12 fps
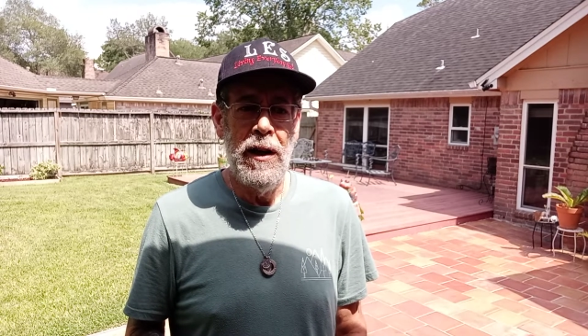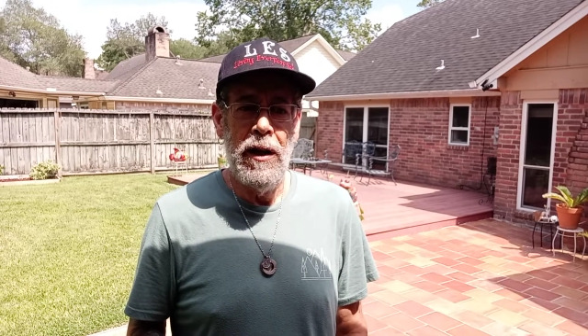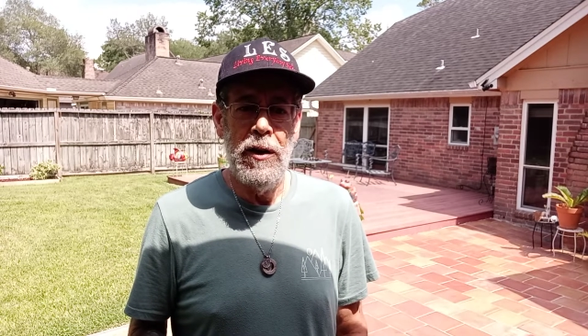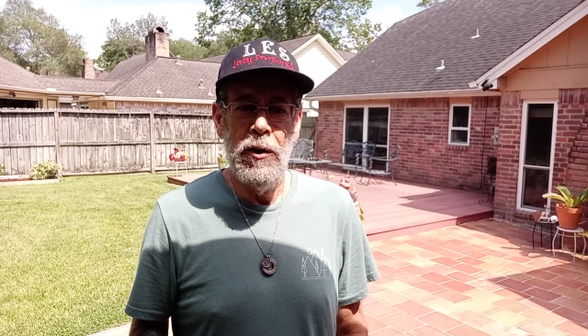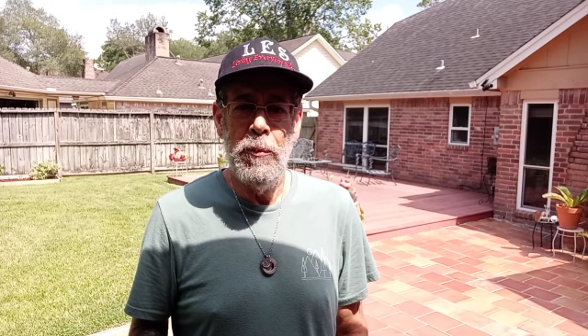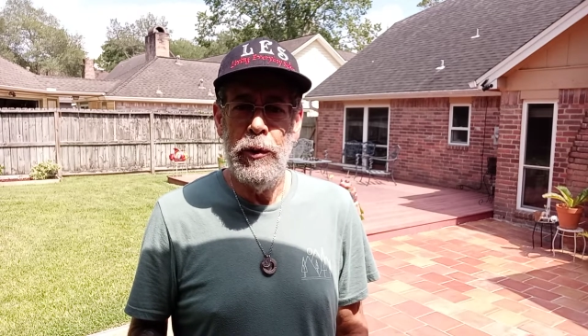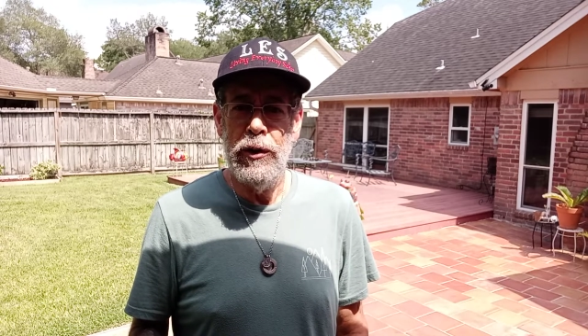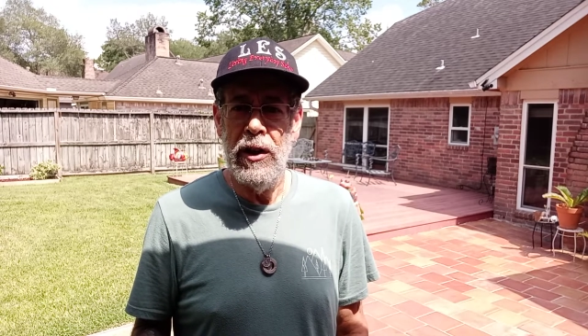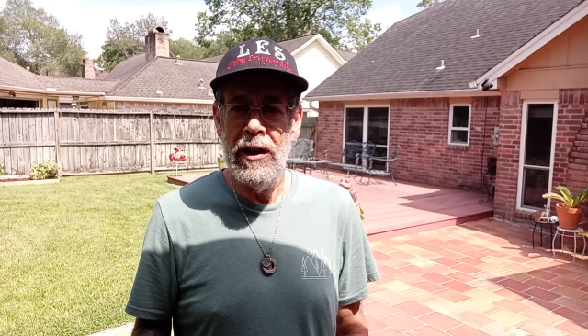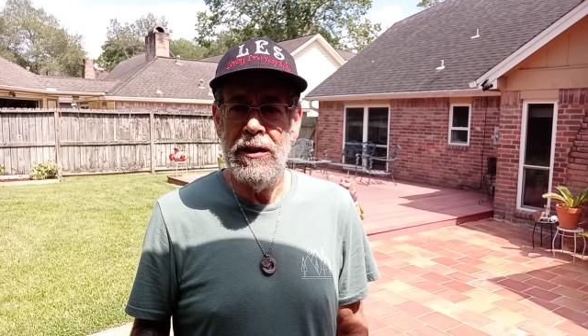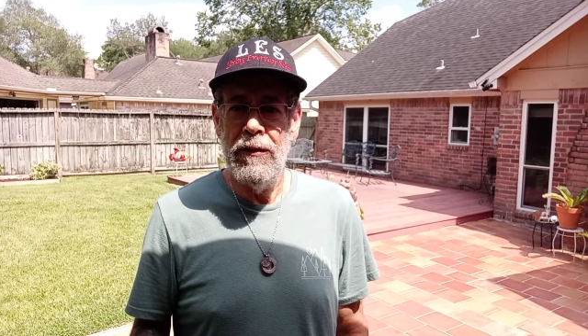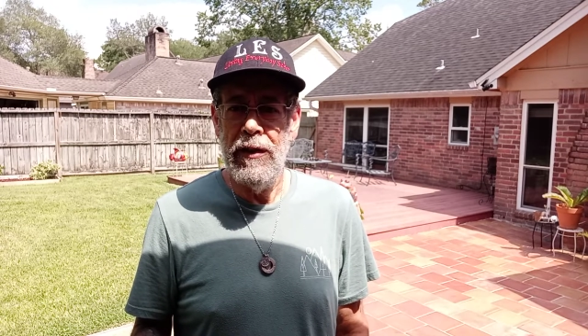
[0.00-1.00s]
a good,
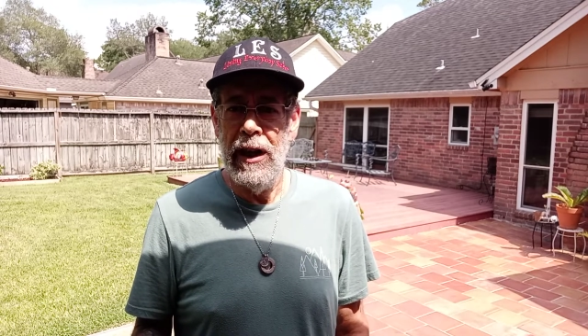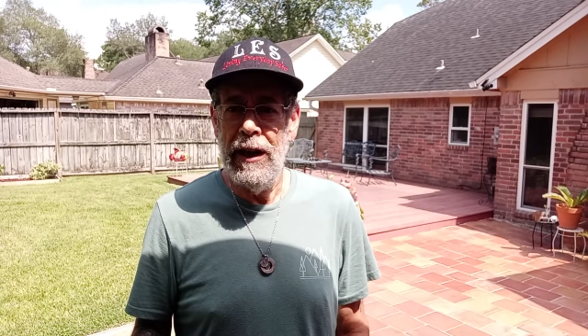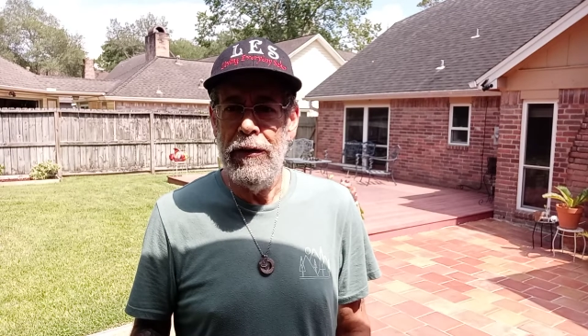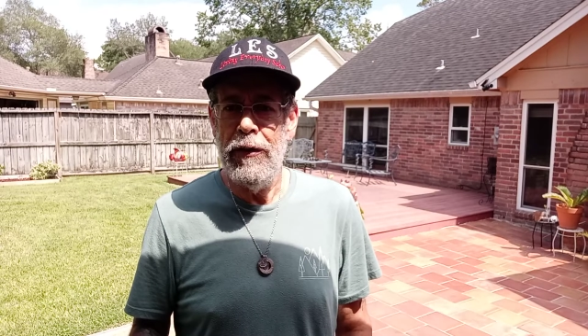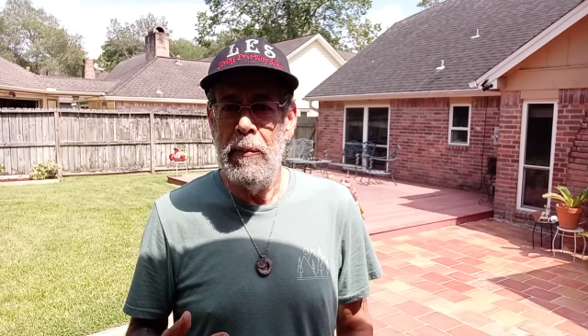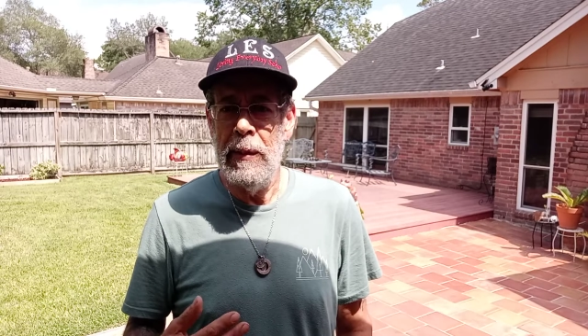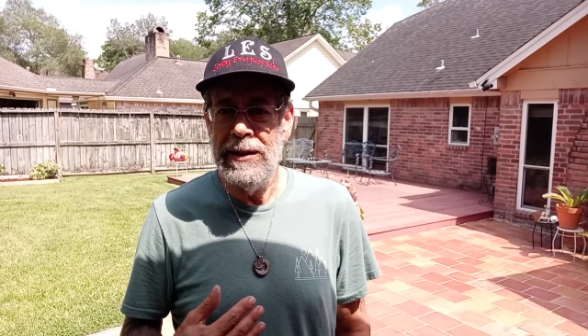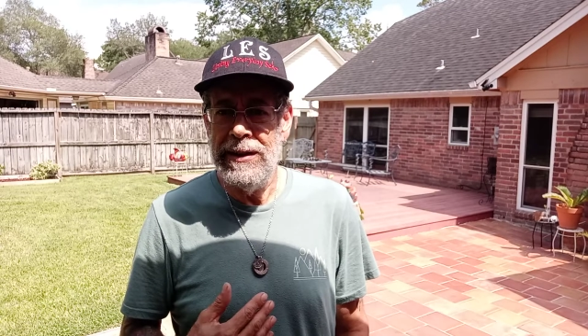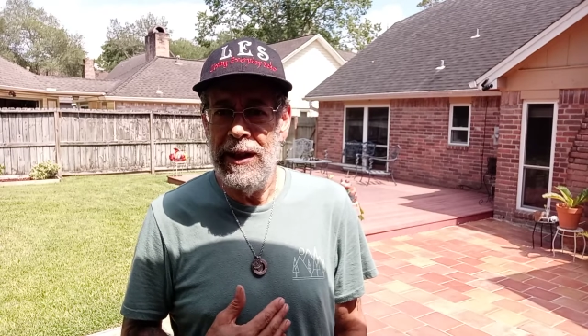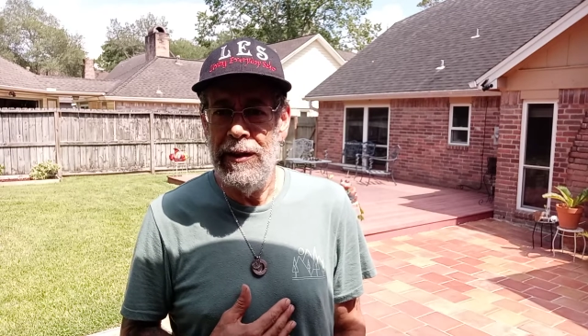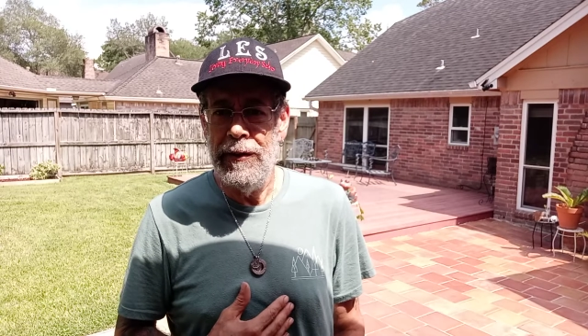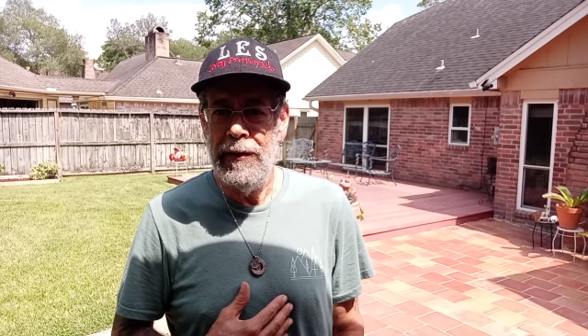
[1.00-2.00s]
productive life for
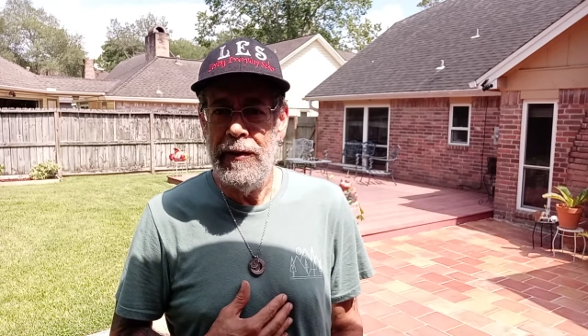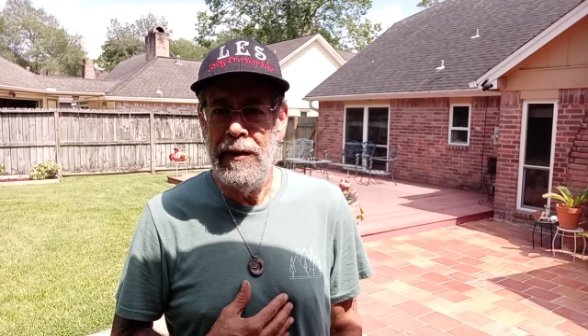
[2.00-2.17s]
myself.